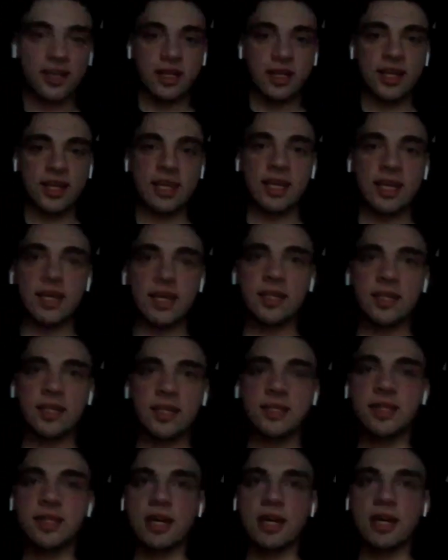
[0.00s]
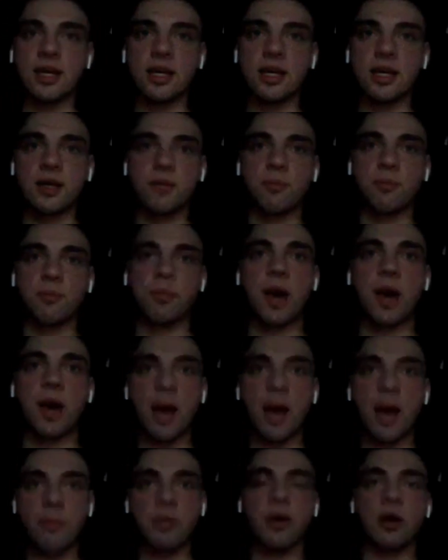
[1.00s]
He did the
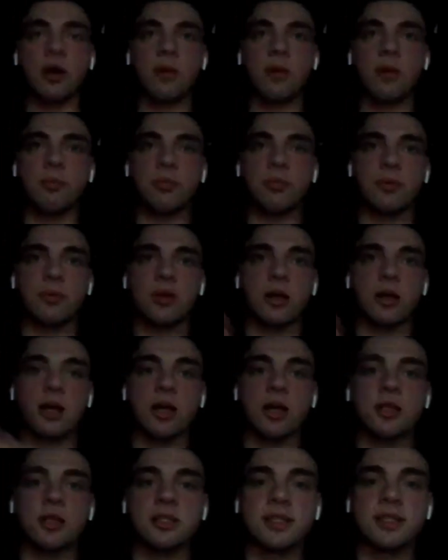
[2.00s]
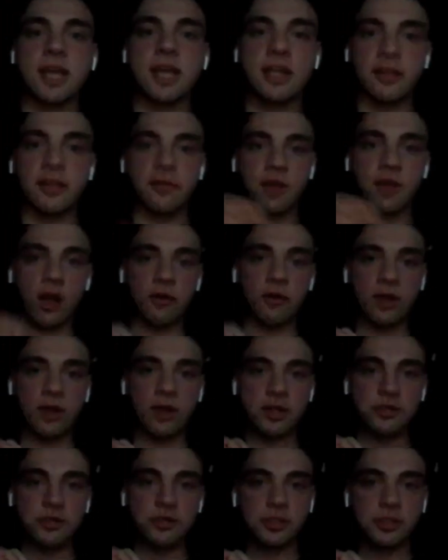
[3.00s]
pop-up deadlift gut
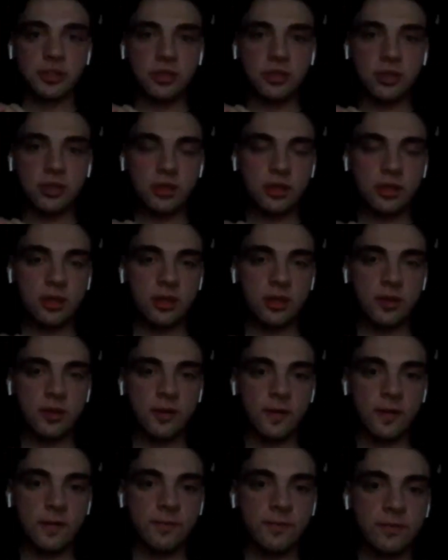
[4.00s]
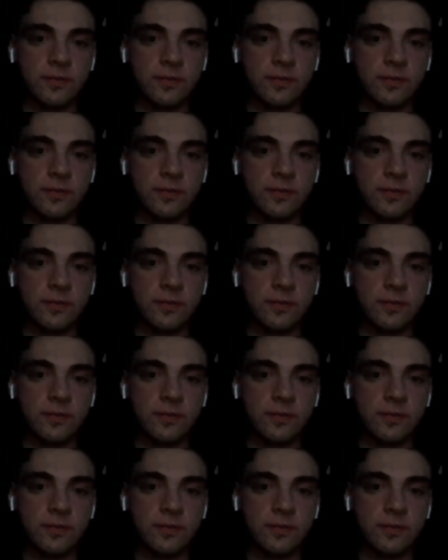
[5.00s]
wrench. Mm.